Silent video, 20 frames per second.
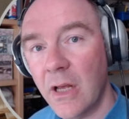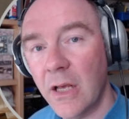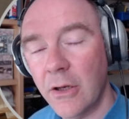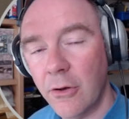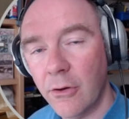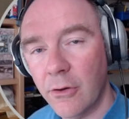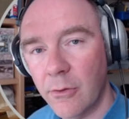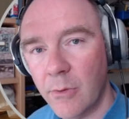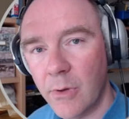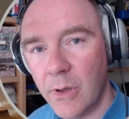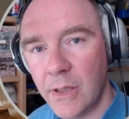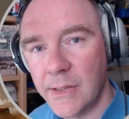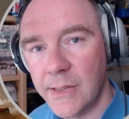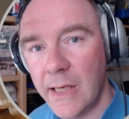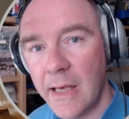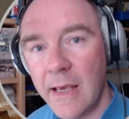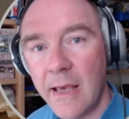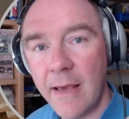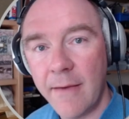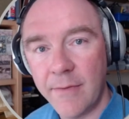In other words,
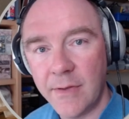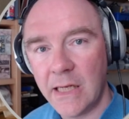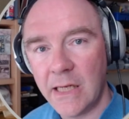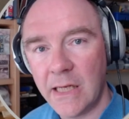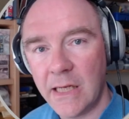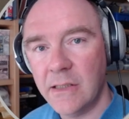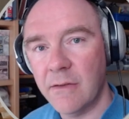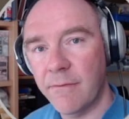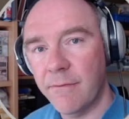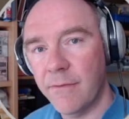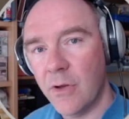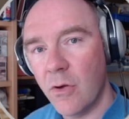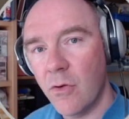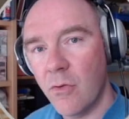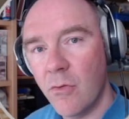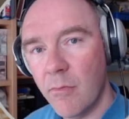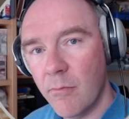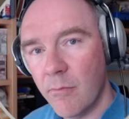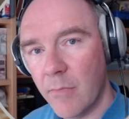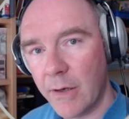if it takes a
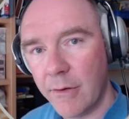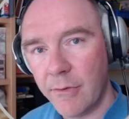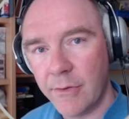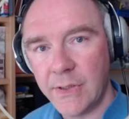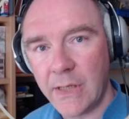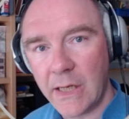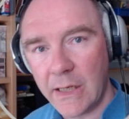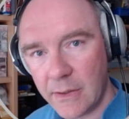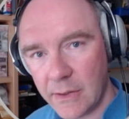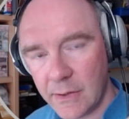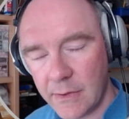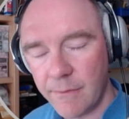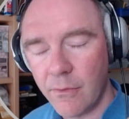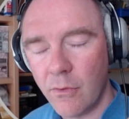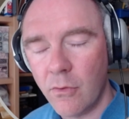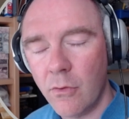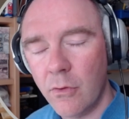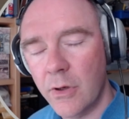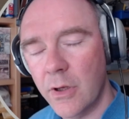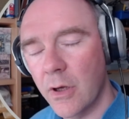few microseconds
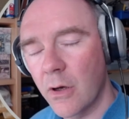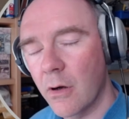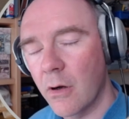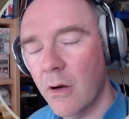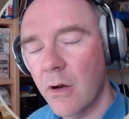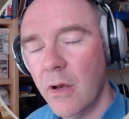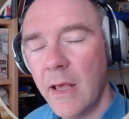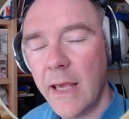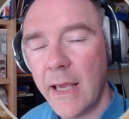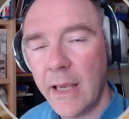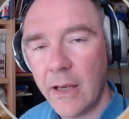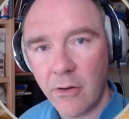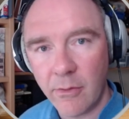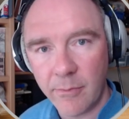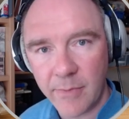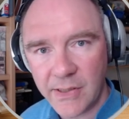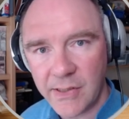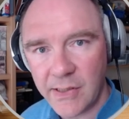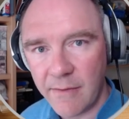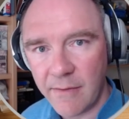for your
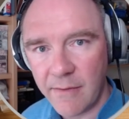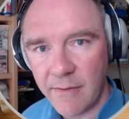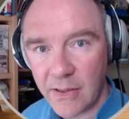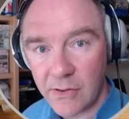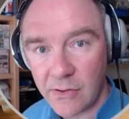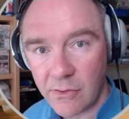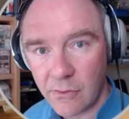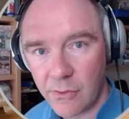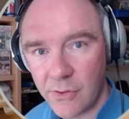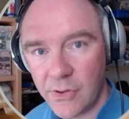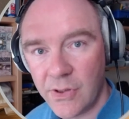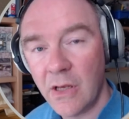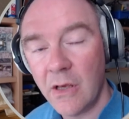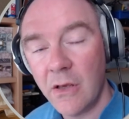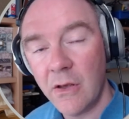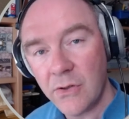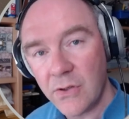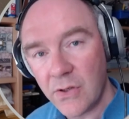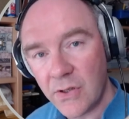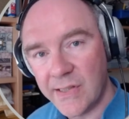incoming CV source
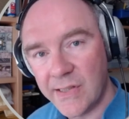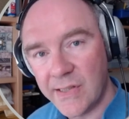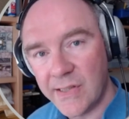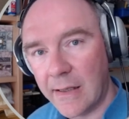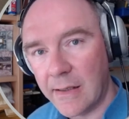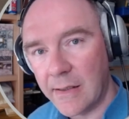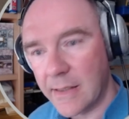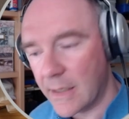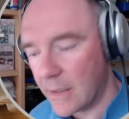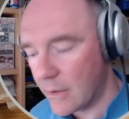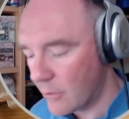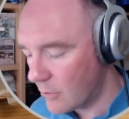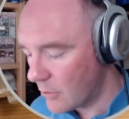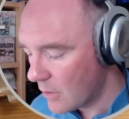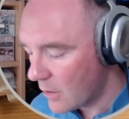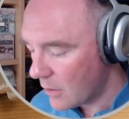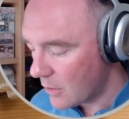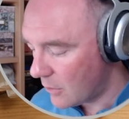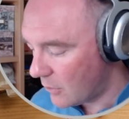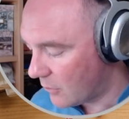to settle down,
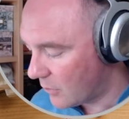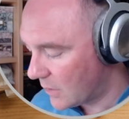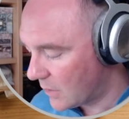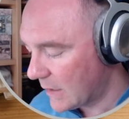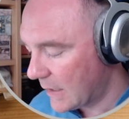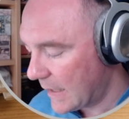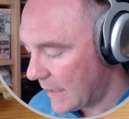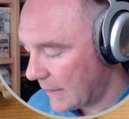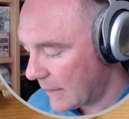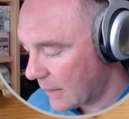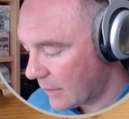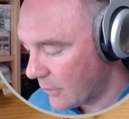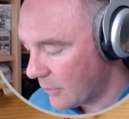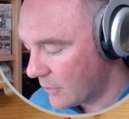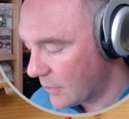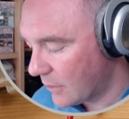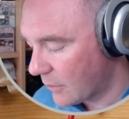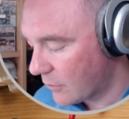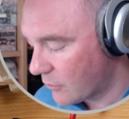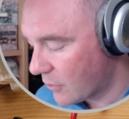you can delay that
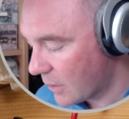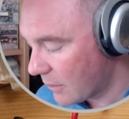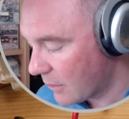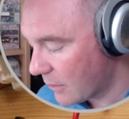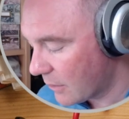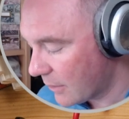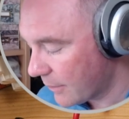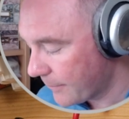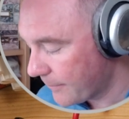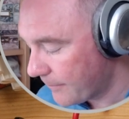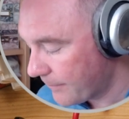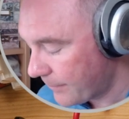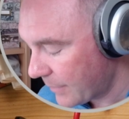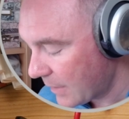using the trigger here.